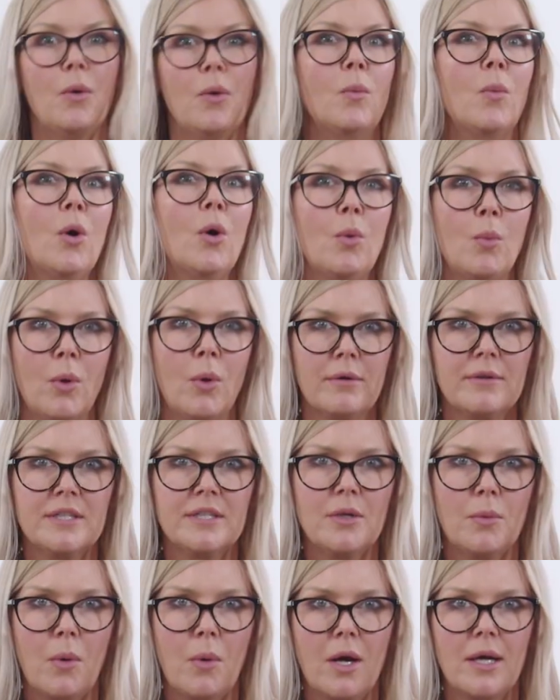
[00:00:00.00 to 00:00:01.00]
what
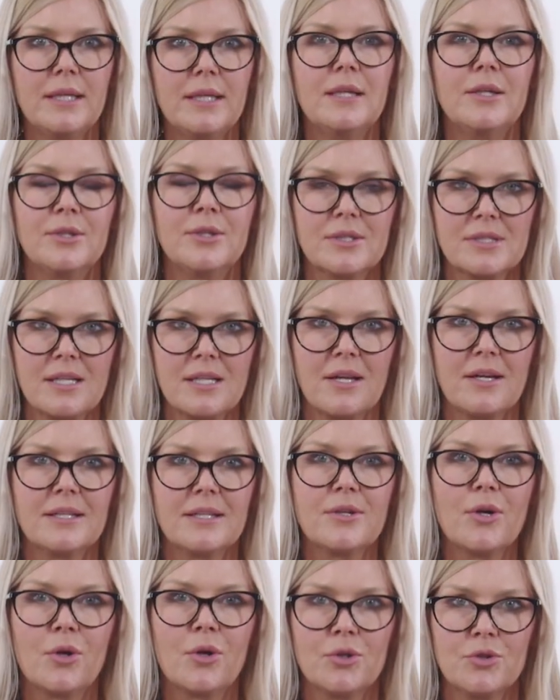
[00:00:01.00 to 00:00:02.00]
Warrior White looks like
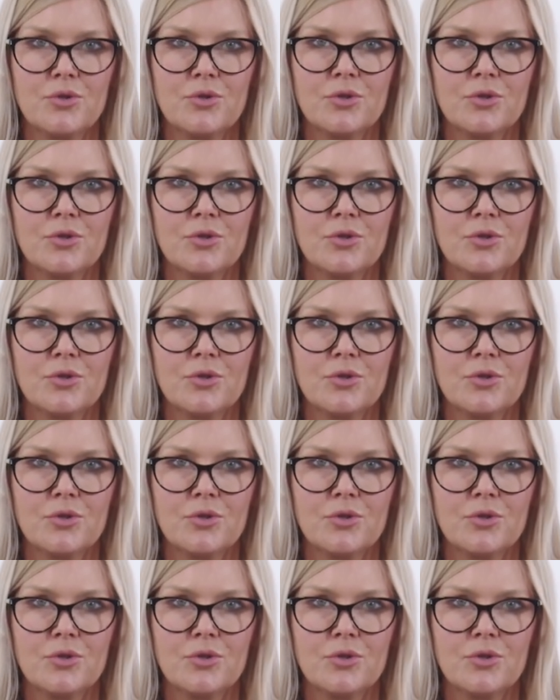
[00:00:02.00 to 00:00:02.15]
on a